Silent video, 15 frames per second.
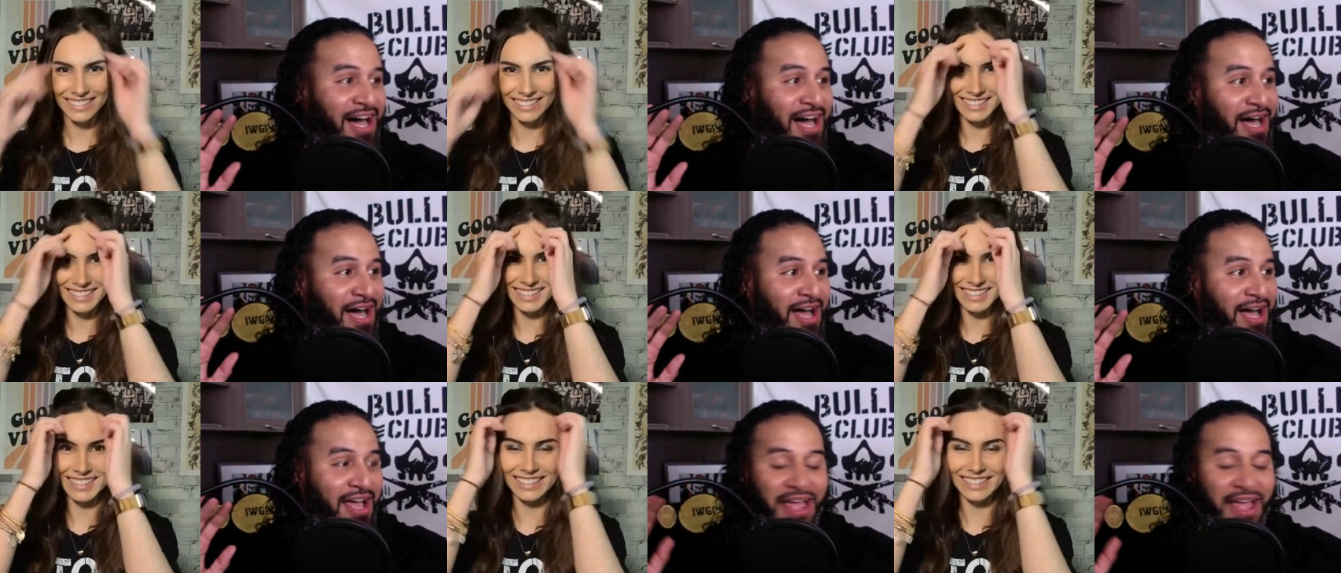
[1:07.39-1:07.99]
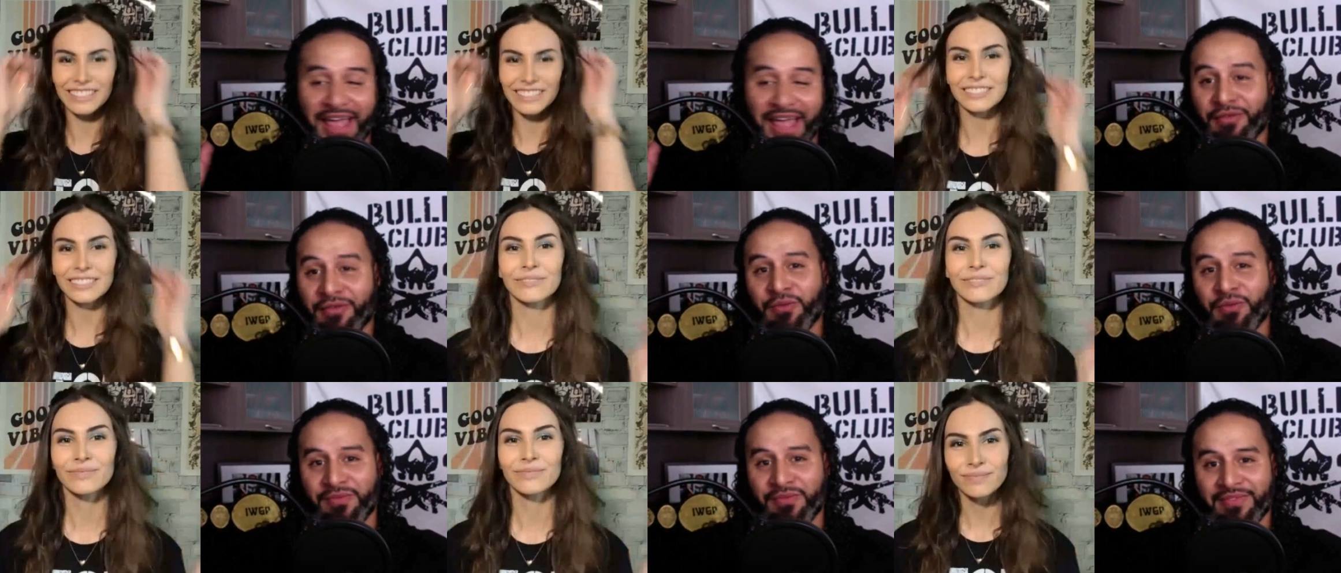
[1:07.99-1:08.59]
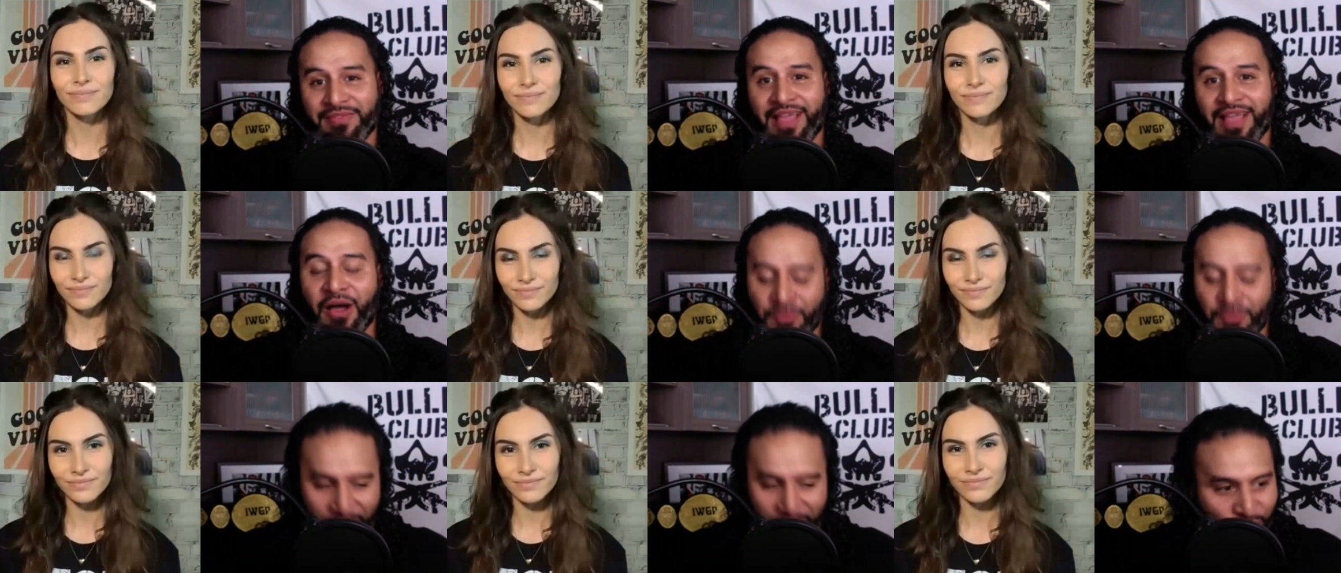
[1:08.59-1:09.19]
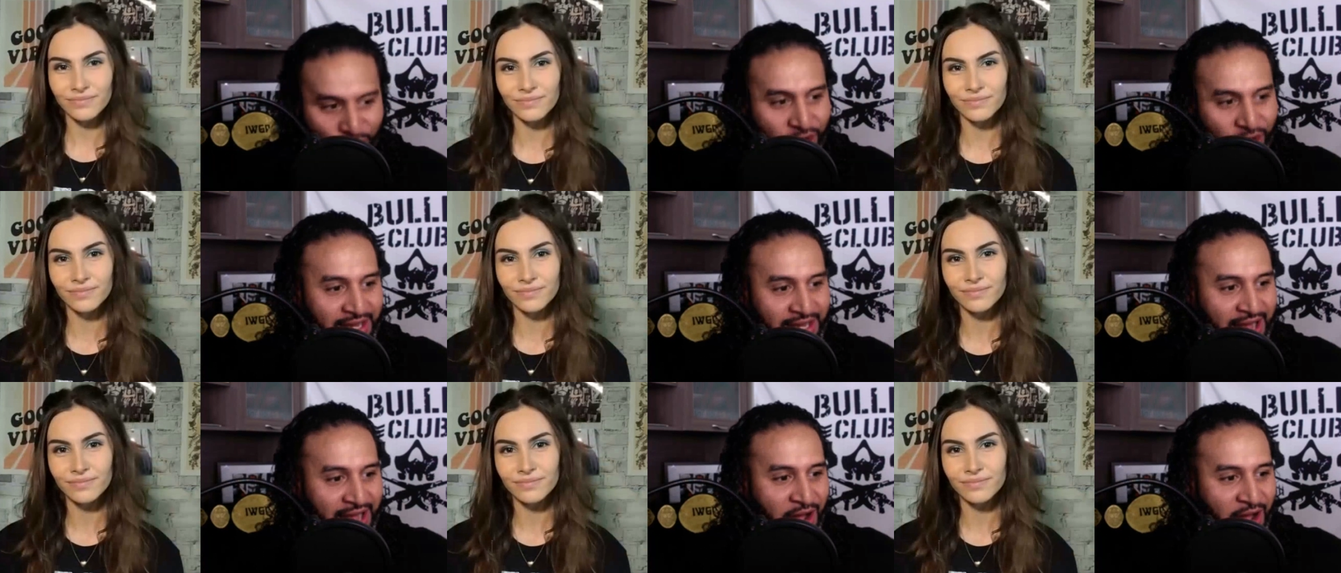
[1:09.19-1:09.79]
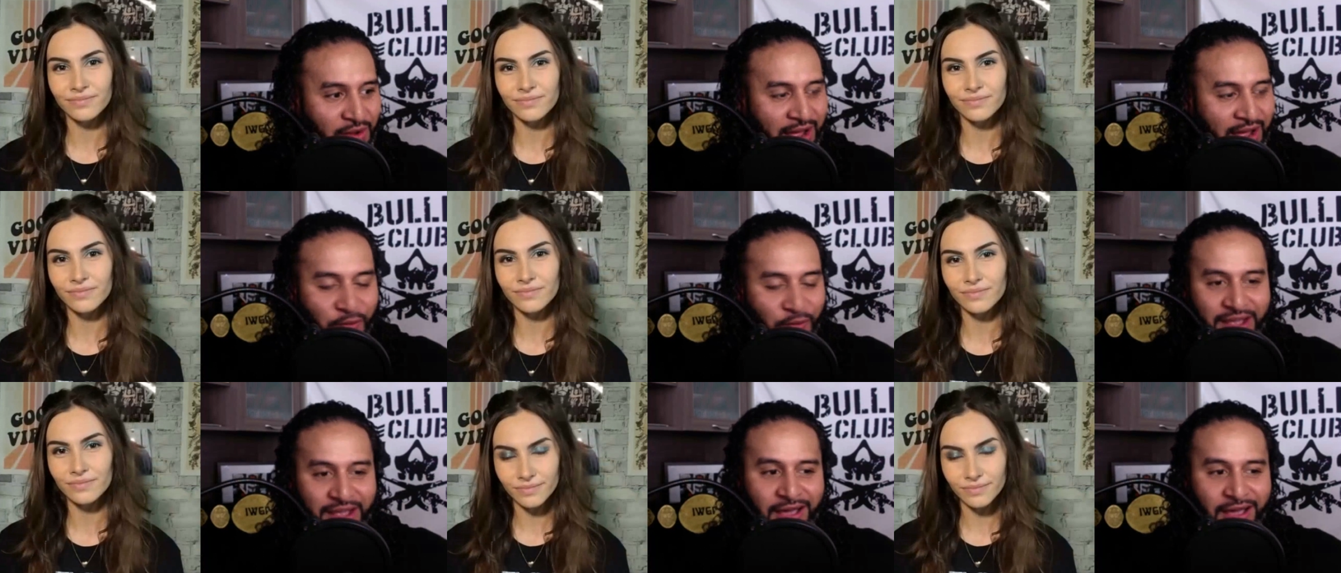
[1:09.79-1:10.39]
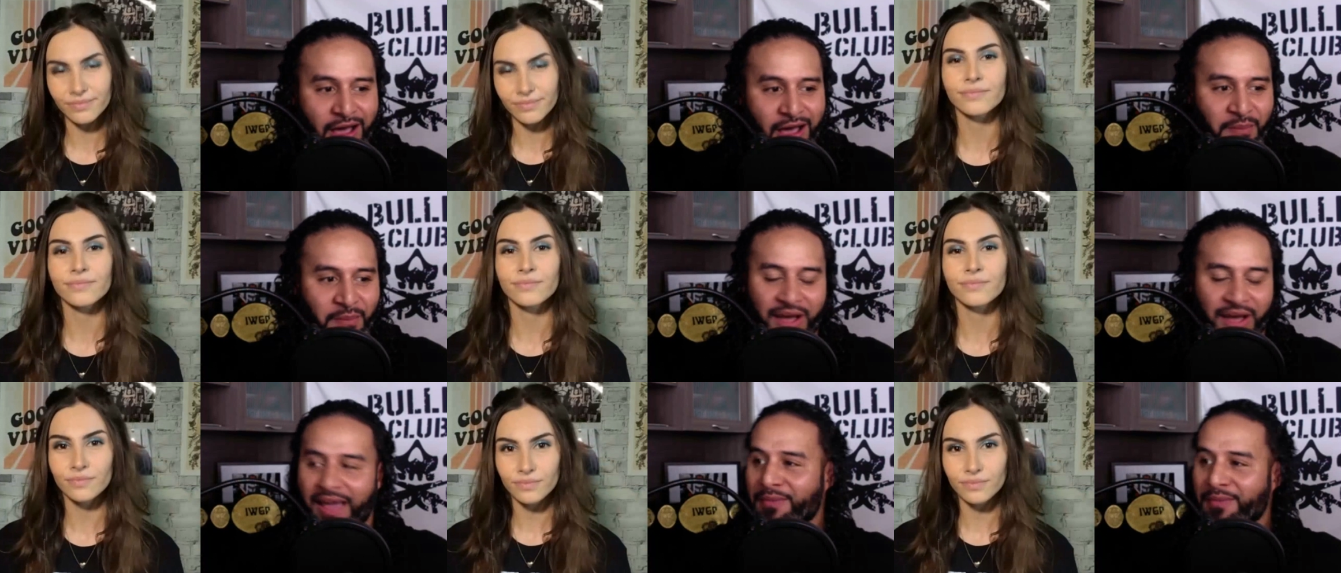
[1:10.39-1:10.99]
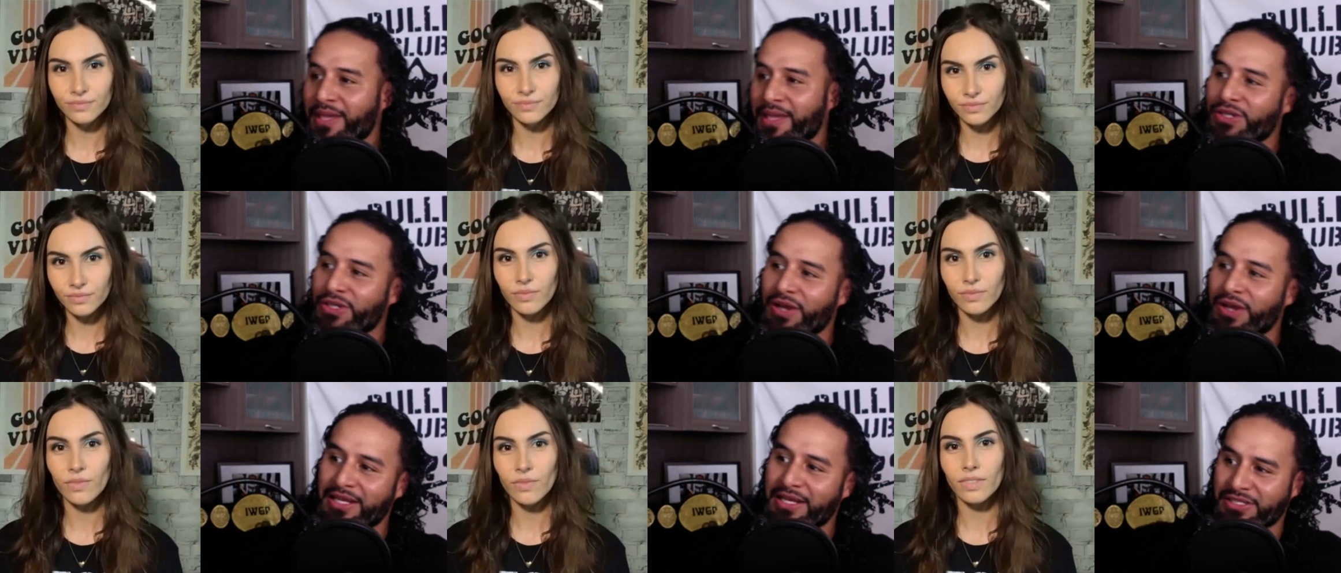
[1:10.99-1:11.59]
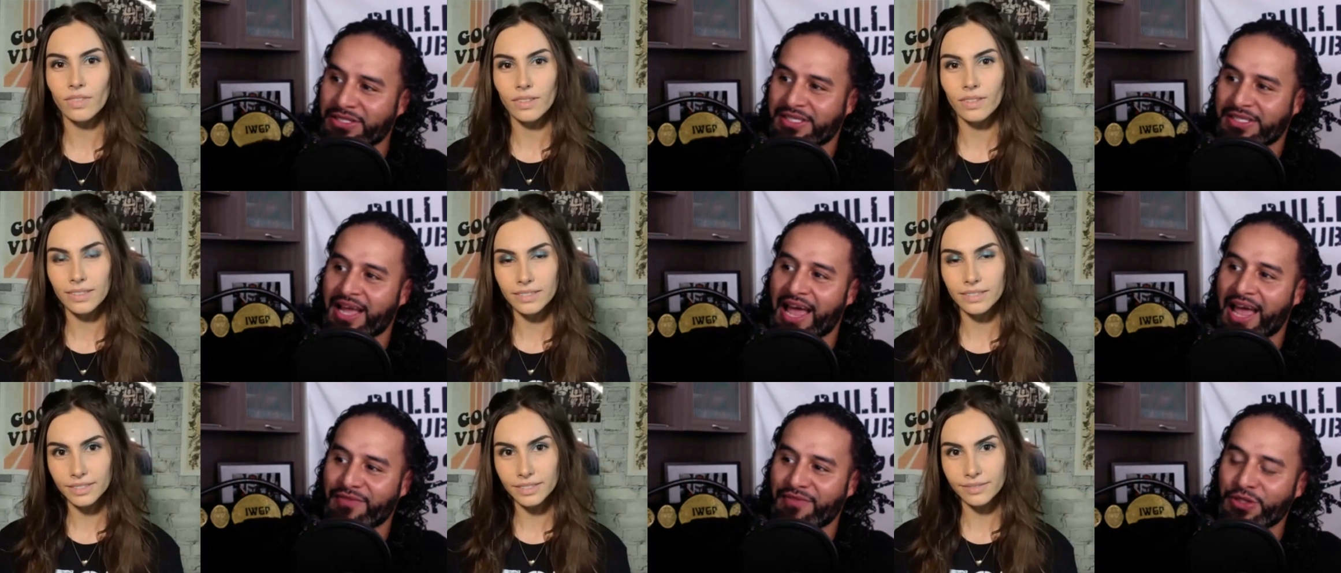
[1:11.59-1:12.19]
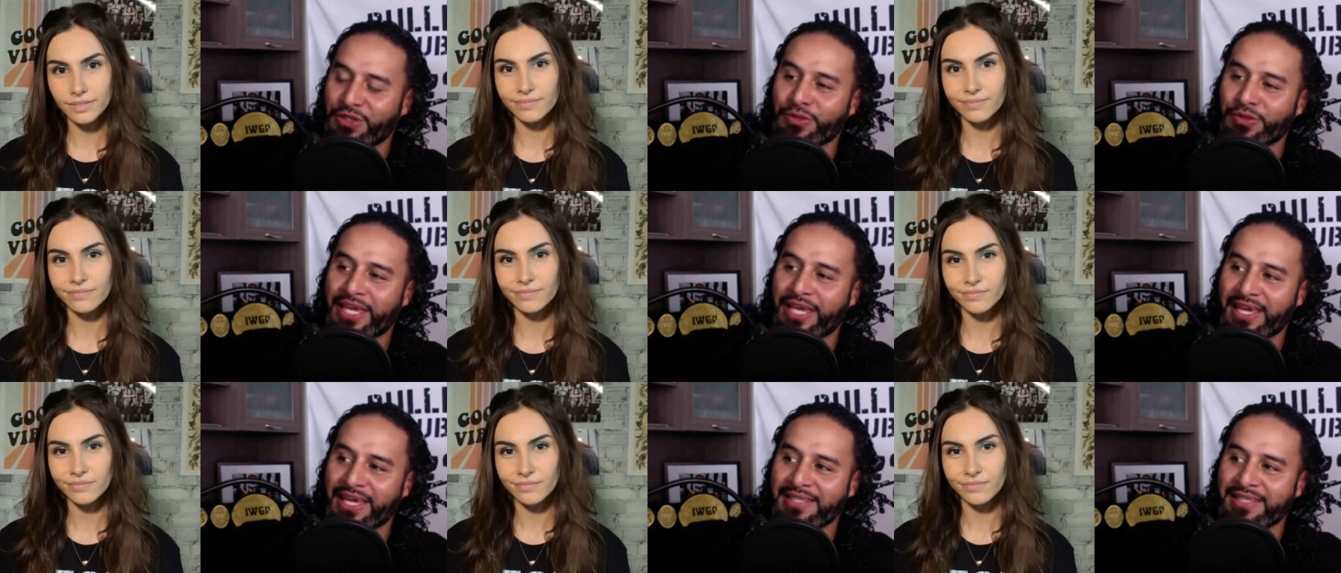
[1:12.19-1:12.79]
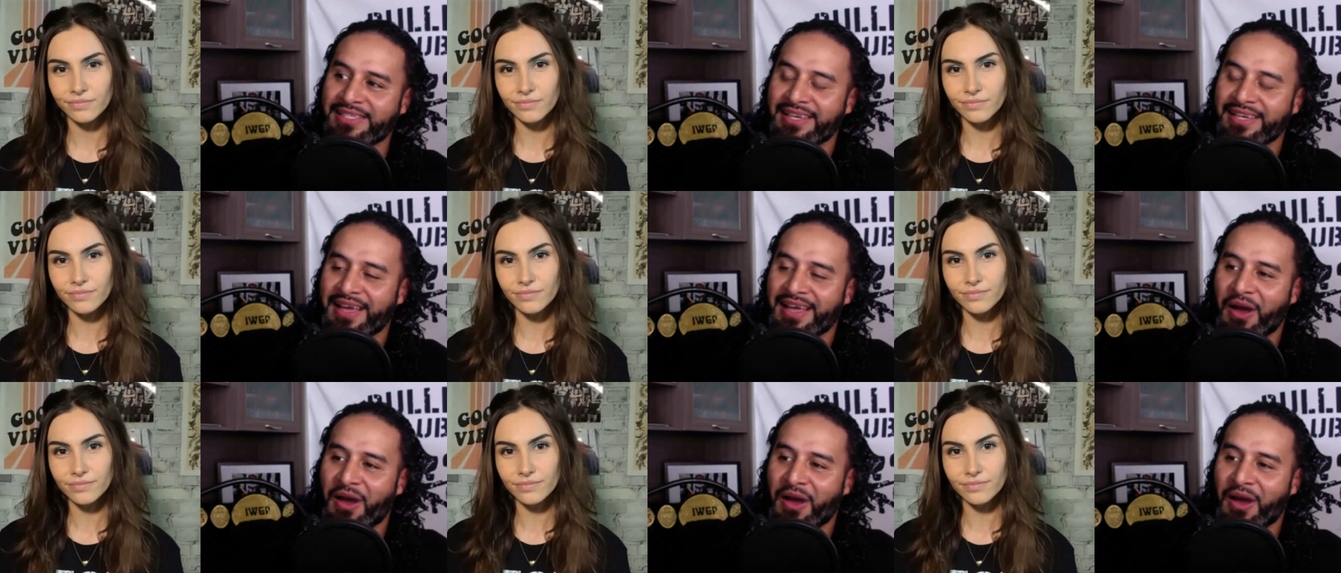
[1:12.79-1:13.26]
Speaker 1: Uh, I've been working out. I wake up. I make sure I just, I have two kids.